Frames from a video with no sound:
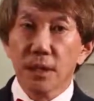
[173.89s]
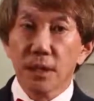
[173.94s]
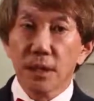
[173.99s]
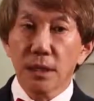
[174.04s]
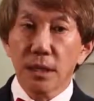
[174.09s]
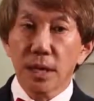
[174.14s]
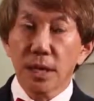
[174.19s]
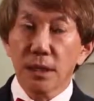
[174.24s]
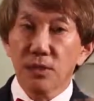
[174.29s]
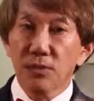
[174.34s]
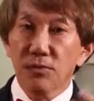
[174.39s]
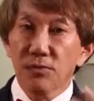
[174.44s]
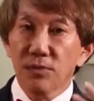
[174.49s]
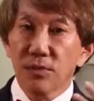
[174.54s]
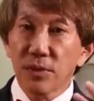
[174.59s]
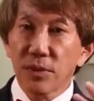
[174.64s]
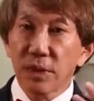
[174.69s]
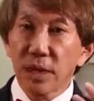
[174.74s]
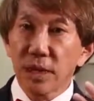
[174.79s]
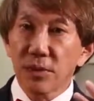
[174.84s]
It
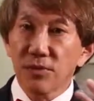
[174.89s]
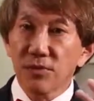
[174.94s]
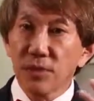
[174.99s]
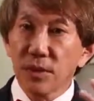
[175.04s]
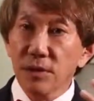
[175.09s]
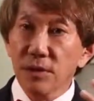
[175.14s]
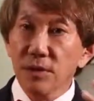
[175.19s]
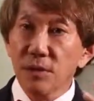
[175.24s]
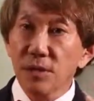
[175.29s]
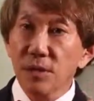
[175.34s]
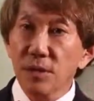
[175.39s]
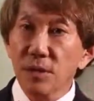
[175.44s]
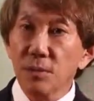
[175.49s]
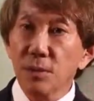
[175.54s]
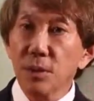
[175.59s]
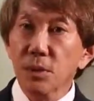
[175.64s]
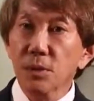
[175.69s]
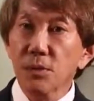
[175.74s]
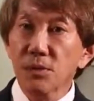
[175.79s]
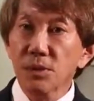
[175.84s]
has very
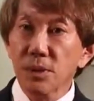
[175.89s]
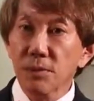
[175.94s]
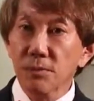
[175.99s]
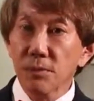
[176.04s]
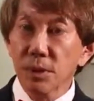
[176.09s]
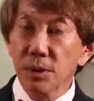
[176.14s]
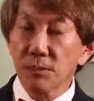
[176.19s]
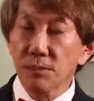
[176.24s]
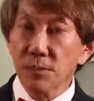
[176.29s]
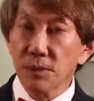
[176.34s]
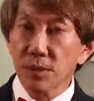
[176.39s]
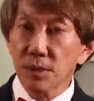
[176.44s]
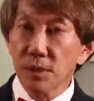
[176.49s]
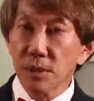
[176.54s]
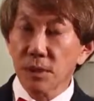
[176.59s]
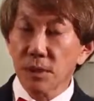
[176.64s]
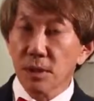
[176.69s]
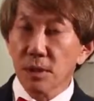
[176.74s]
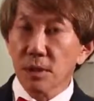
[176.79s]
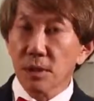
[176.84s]
typical symptoms
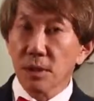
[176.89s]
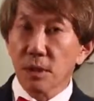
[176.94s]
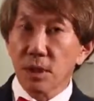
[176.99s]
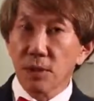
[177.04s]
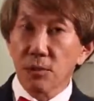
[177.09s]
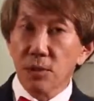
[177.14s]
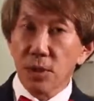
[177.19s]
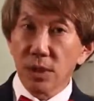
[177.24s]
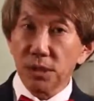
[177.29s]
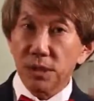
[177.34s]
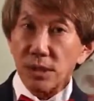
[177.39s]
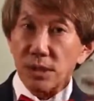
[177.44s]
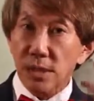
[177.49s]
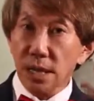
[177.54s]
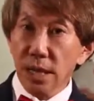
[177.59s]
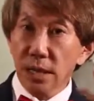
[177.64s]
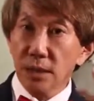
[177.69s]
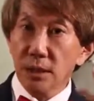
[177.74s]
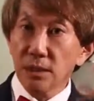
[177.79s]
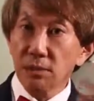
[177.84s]
of
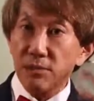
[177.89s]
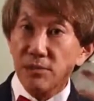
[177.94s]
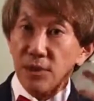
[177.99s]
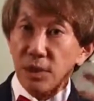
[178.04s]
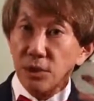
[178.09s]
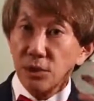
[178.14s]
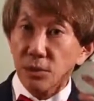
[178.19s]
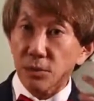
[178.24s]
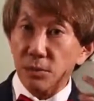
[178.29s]
one-sided facial